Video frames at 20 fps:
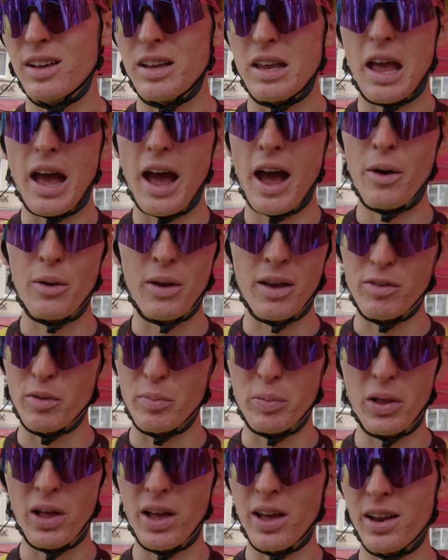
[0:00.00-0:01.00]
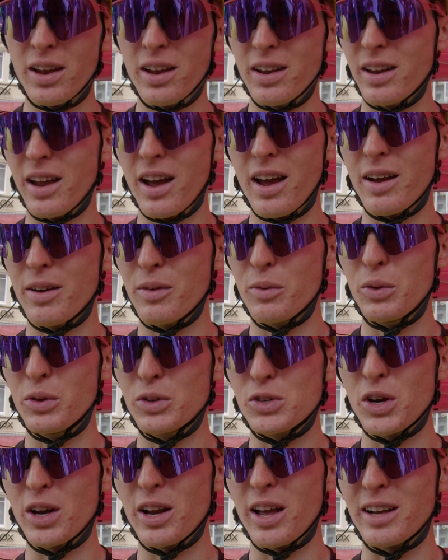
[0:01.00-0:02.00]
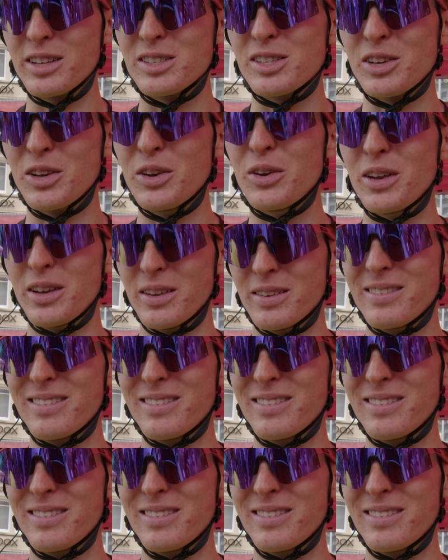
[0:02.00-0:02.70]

Yeah, we have a plan, and yeah, we'll try to execute it.